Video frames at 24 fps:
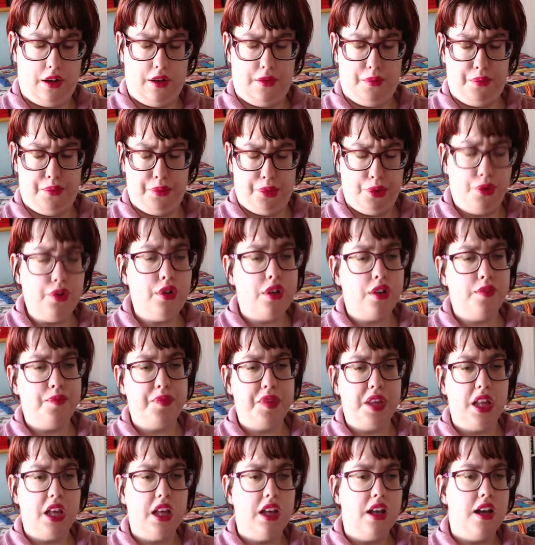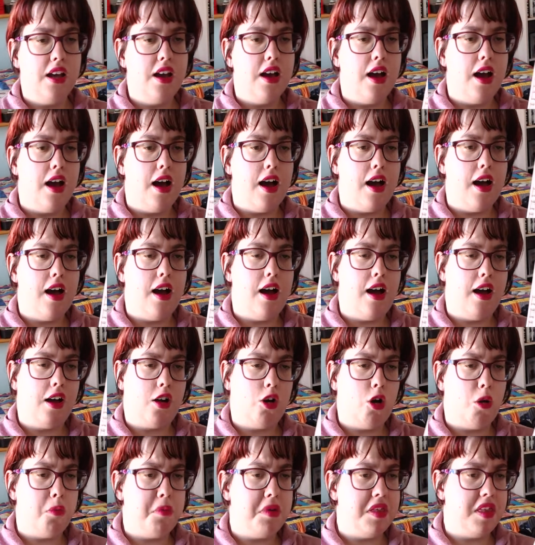book, a
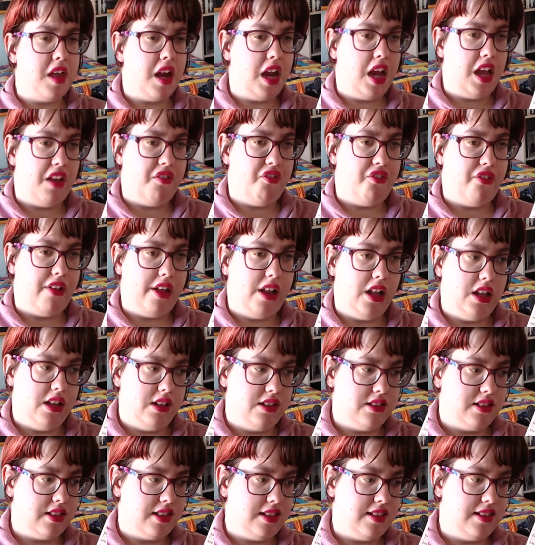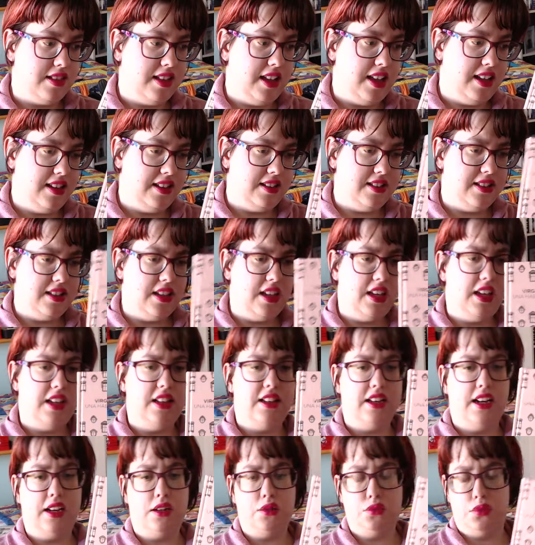copy that I felt that it
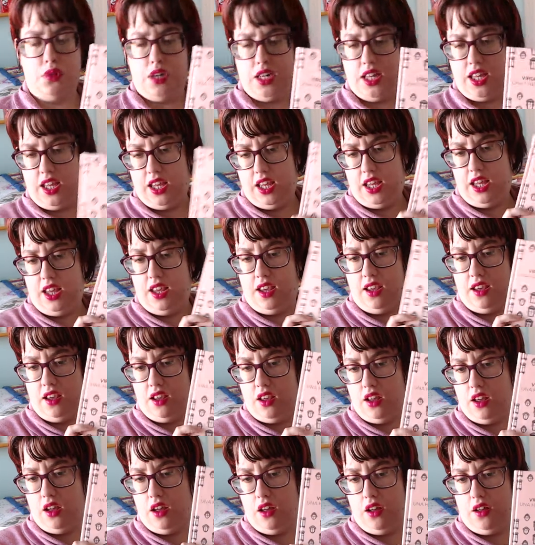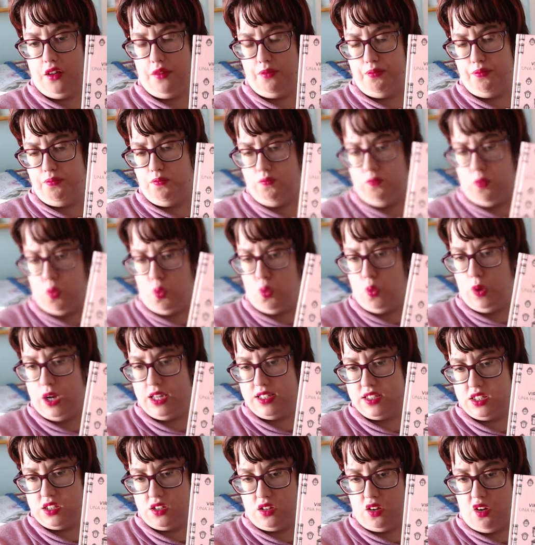actually
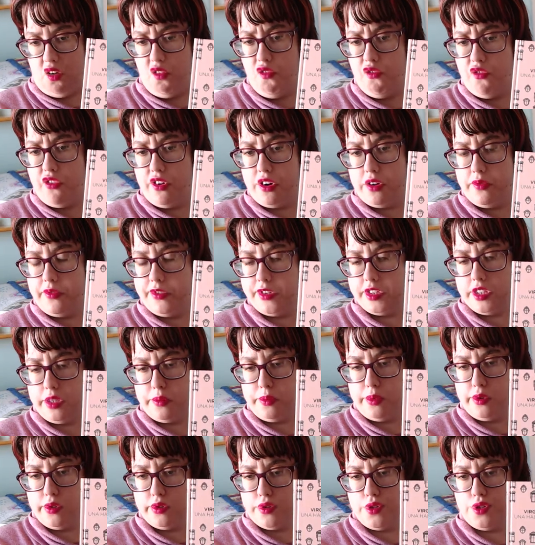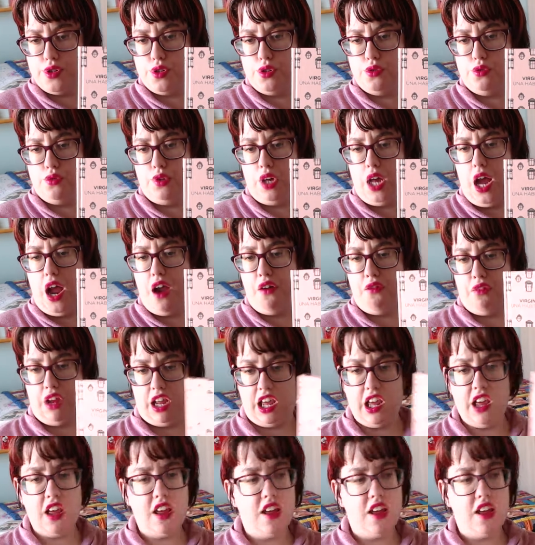was comfortable to carry,